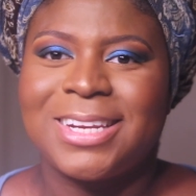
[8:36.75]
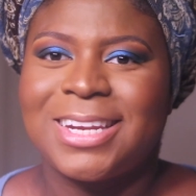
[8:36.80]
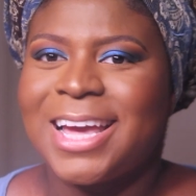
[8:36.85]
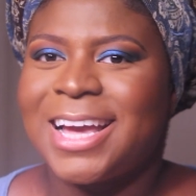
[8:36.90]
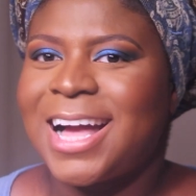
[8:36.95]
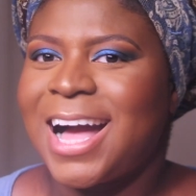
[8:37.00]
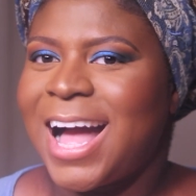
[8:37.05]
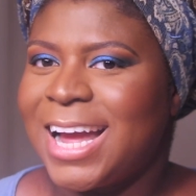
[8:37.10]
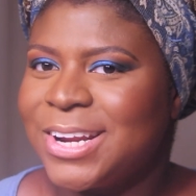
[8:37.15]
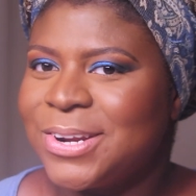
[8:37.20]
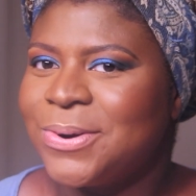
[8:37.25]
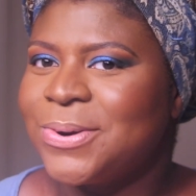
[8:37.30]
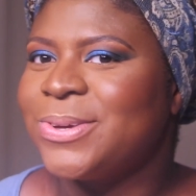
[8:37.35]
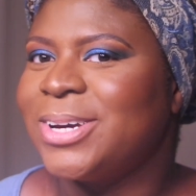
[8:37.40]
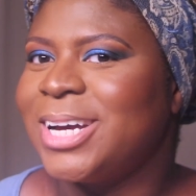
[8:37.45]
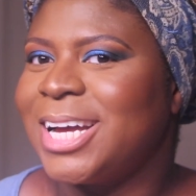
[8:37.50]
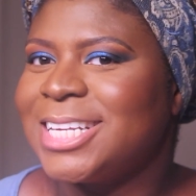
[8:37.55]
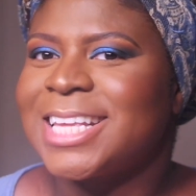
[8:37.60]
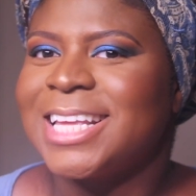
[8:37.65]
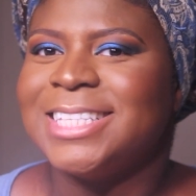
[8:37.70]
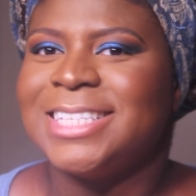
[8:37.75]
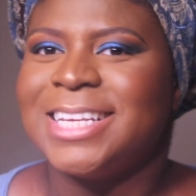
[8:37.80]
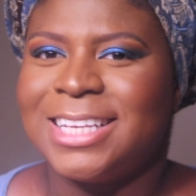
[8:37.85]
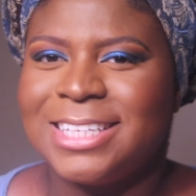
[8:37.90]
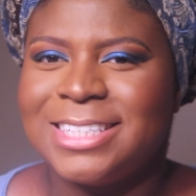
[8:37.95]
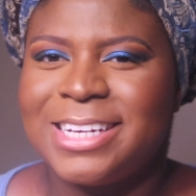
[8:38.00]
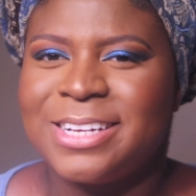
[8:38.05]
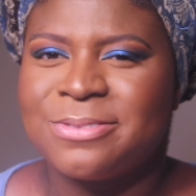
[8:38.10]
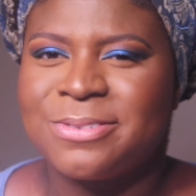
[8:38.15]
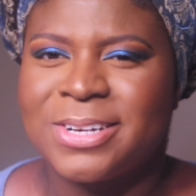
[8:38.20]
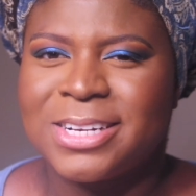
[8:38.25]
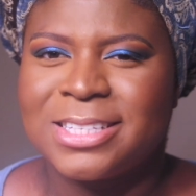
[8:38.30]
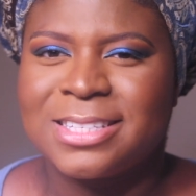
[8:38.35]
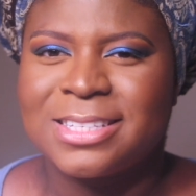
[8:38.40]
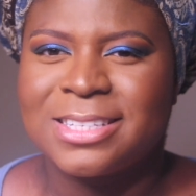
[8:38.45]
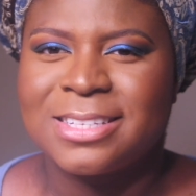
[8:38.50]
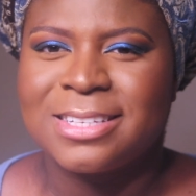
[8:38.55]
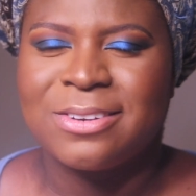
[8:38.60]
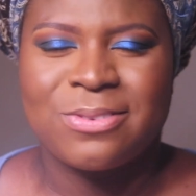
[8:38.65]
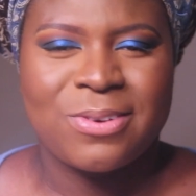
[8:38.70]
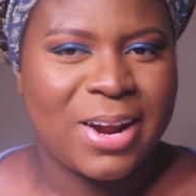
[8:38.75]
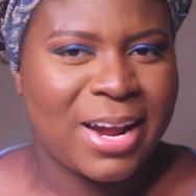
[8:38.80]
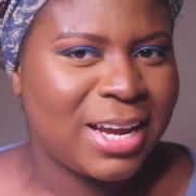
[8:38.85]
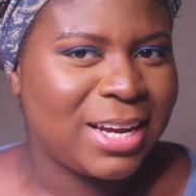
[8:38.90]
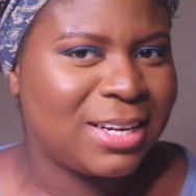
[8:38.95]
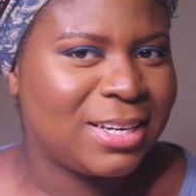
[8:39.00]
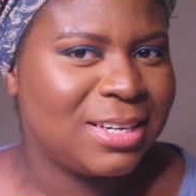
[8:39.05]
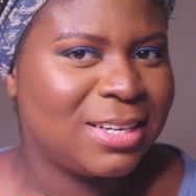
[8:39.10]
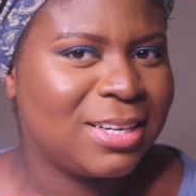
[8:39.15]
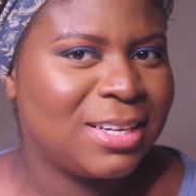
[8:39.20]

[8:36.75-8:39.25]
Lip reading: Like, I know you guys can tell a difference, right?